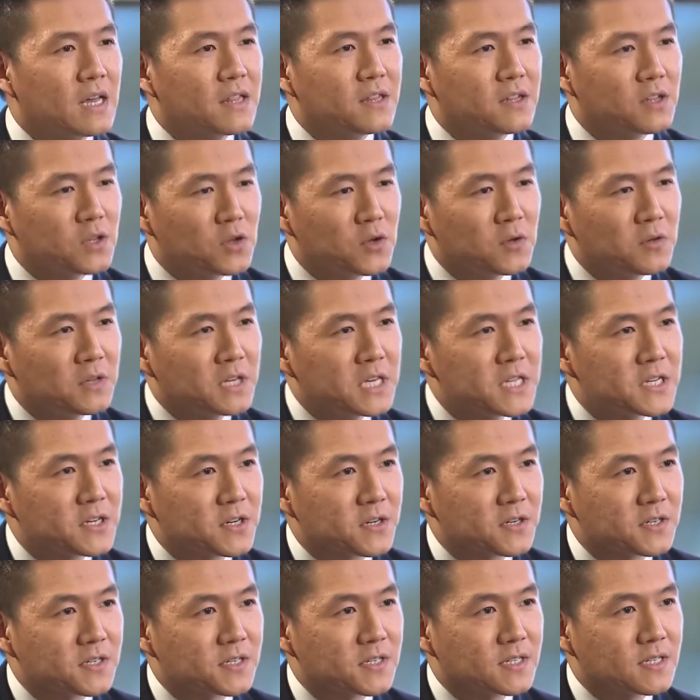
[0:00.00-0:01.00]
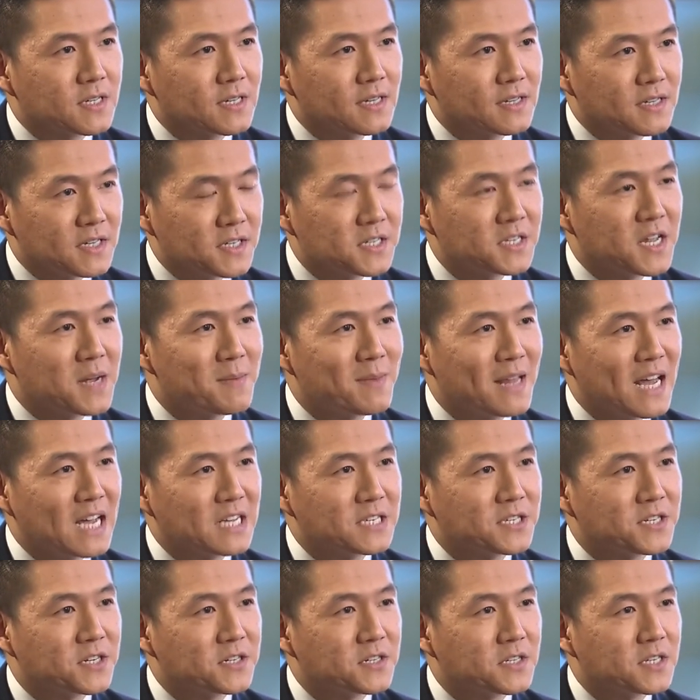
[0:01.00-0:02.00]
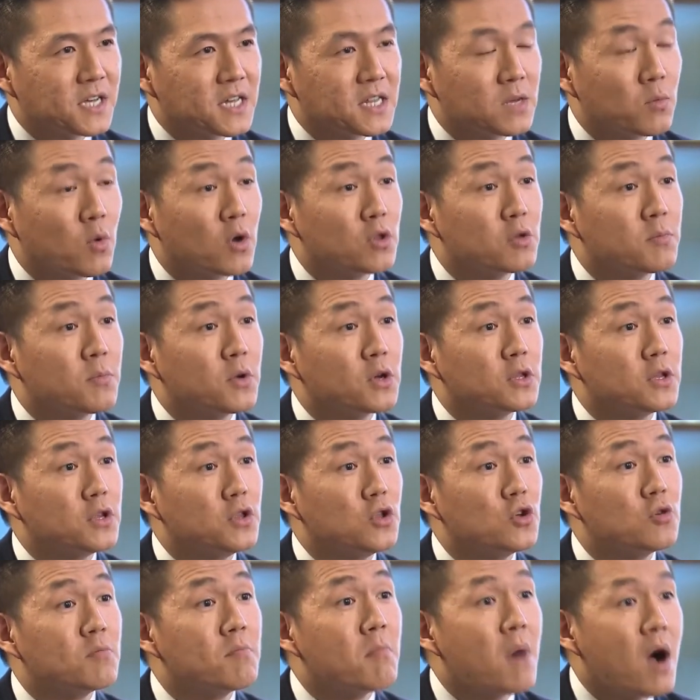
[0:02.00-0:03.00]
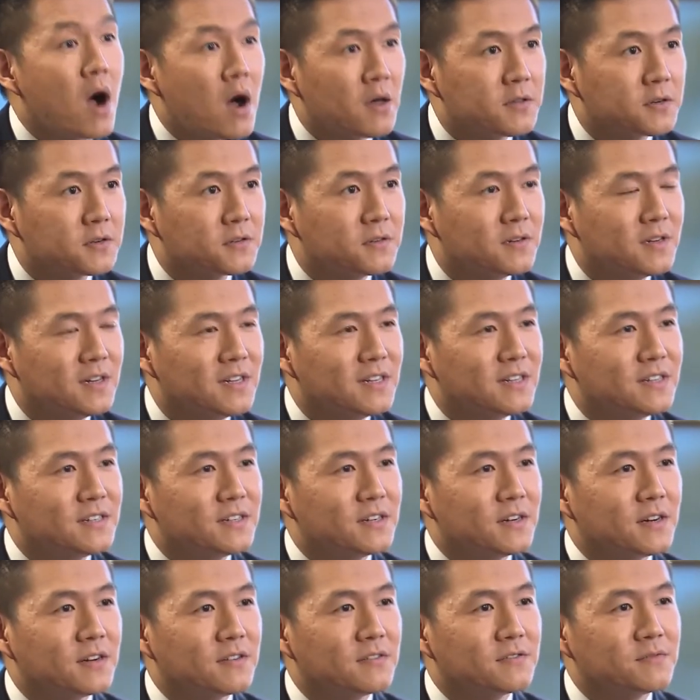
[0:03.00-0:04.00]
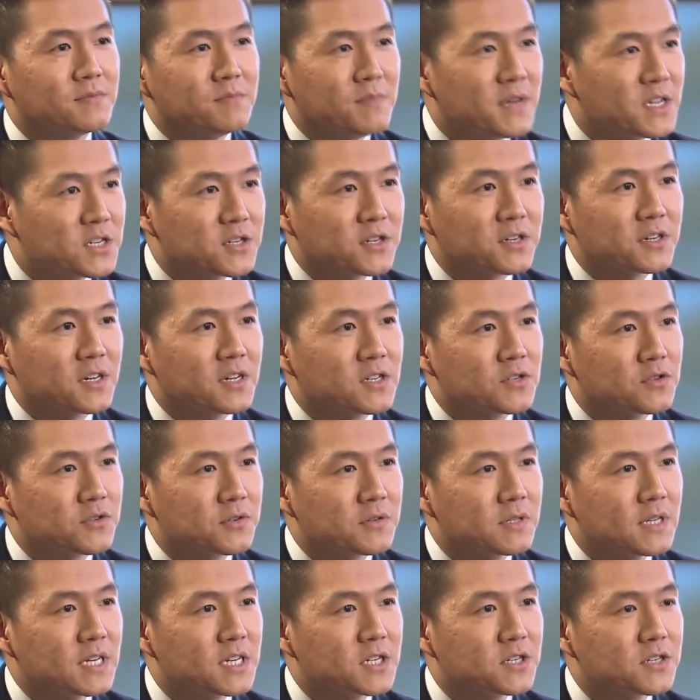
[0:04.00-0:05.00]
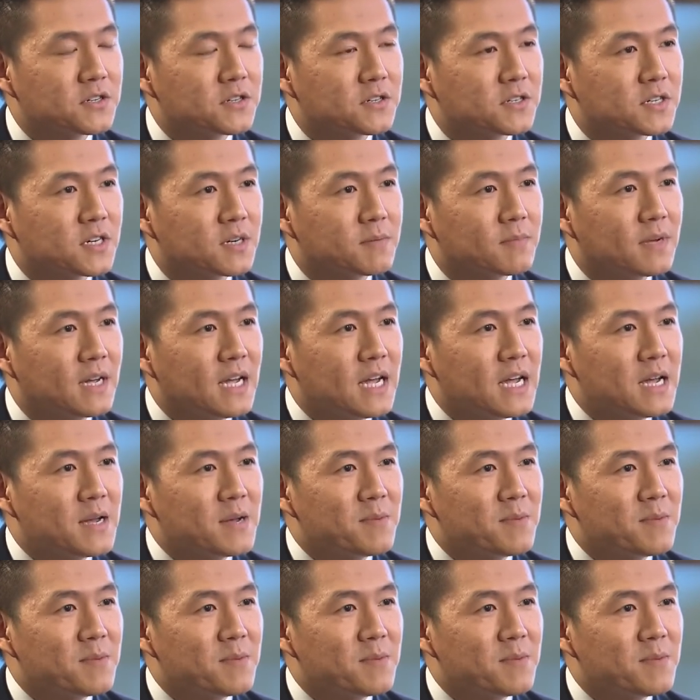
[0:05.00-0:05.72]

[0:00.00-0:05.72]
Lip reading: The two leaders this time last year said they want to build a new model of major country relationship.